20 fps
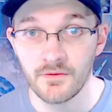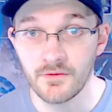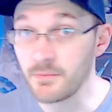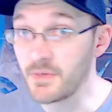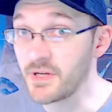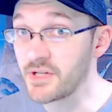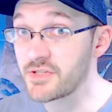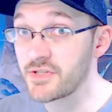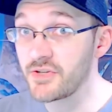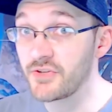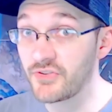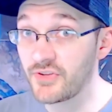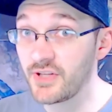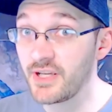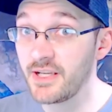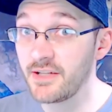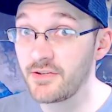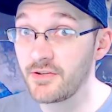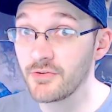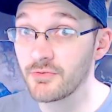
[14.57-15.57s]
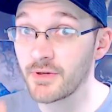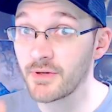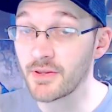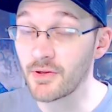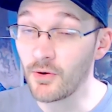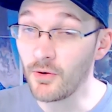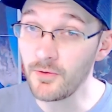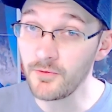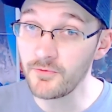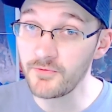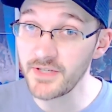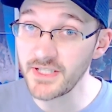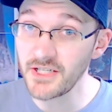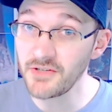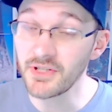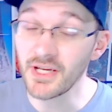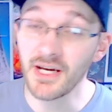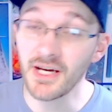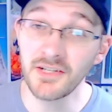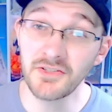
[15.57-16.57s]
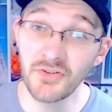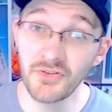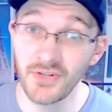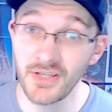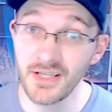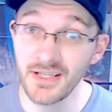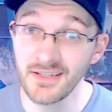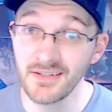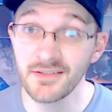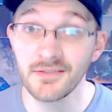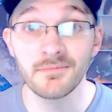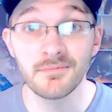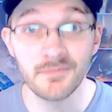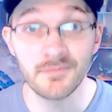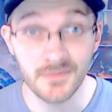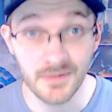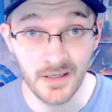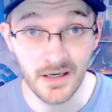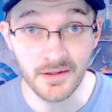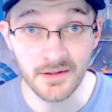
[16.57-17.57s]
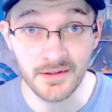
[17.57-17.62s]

Make sure you stay tuned throughout the whole video to understand all the